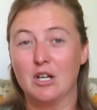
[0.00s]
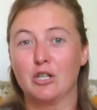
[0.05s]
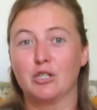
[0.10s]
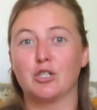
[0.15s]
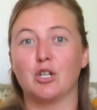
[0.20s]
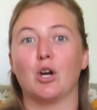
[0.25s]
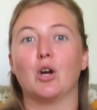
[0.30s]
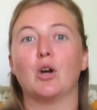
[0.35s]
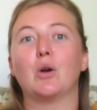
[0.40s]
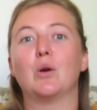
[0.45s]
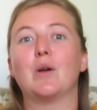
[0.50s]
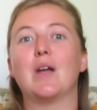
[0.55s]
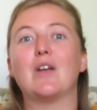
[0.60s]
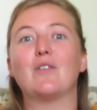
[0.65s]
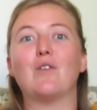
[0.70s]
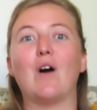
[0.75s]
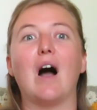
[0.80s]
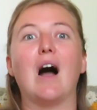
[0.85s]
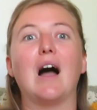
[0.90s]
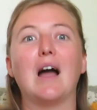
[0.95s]
So
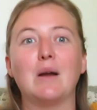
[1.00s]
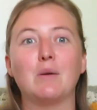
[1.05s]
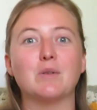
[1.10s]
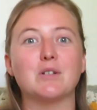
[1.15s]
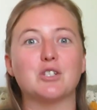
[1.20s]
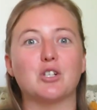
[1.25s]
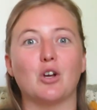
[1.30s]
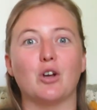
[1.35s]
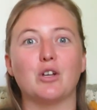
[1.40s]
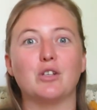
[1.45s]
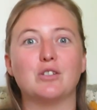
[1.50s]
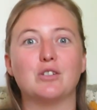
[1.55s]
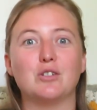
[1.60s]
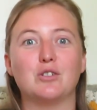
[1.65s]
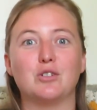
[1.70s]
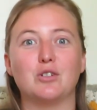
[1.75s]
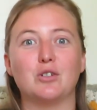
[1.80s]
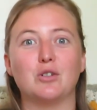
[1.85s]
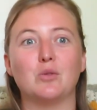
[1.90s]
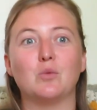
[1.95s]
if I was going to
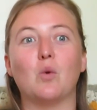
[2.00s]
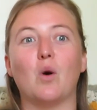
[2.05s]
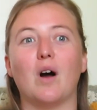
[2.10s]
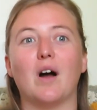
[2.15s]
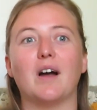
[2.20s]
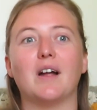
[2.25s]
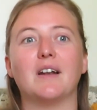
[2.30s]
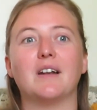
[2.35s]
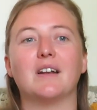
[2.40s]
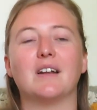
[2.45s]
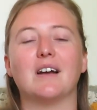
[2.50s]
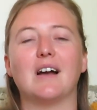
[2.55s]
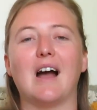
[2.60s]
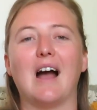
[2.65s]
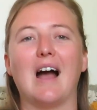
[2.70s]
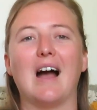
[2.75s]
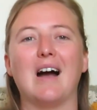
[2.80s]
do one